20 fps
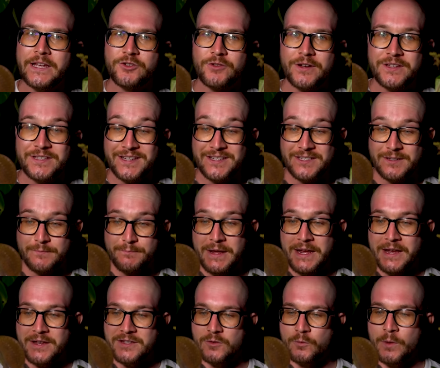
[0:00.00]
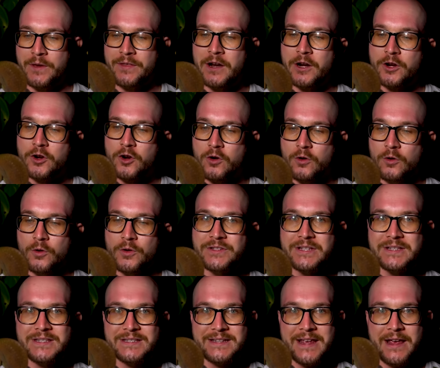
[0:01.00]
interesting to me is the way that it curls
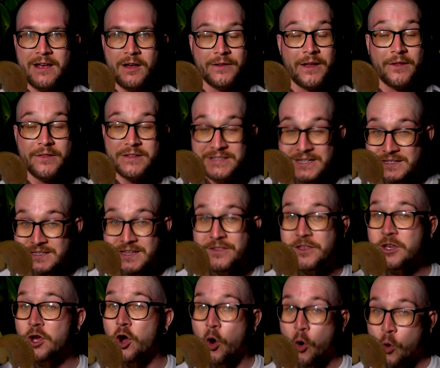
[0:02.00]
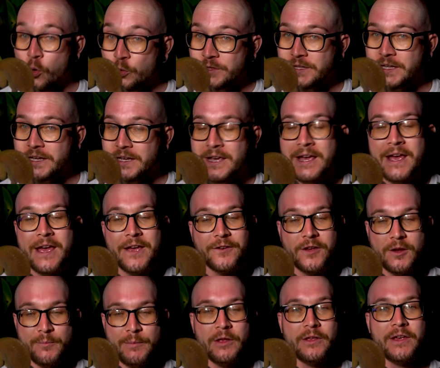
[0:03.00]
its tail. Now, this isn't the only
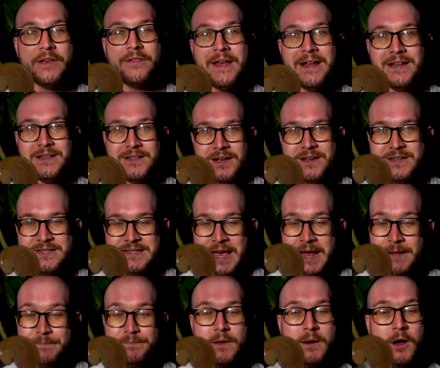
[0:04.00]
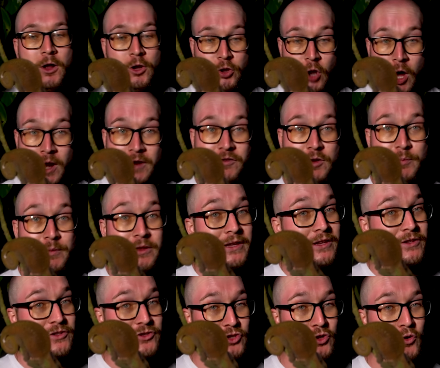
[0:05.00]
chameleon that does that. A lot of
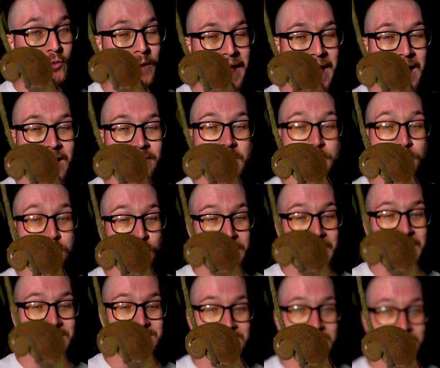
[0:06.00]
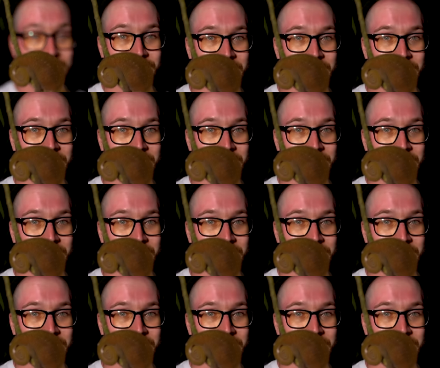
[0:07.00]
chameleons do have a prehensile